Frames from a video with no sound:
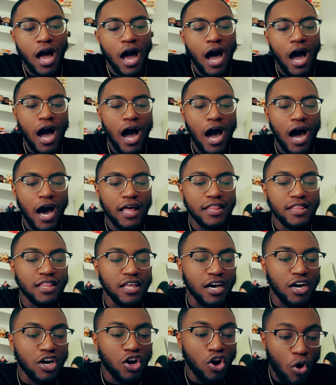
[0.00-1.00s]

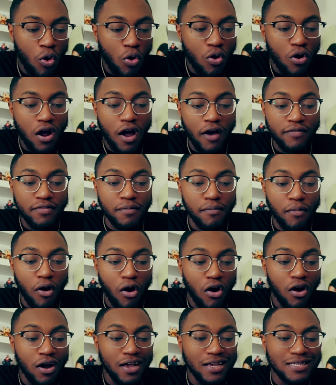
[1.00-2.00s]
The core of the
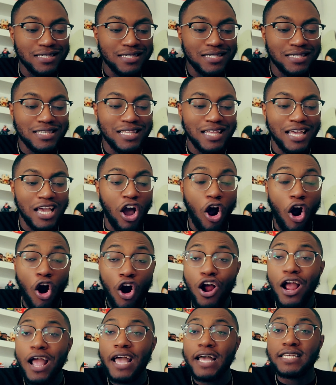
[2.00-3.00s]
ball is the
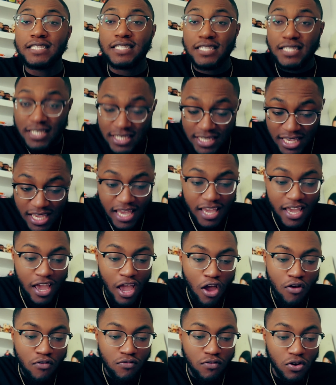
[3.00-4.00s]
RST
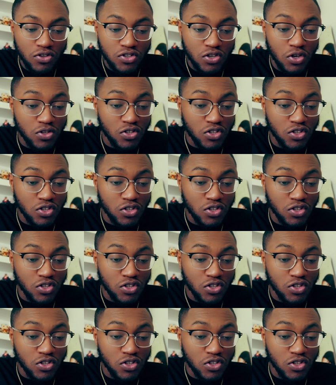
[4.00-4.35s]
Roto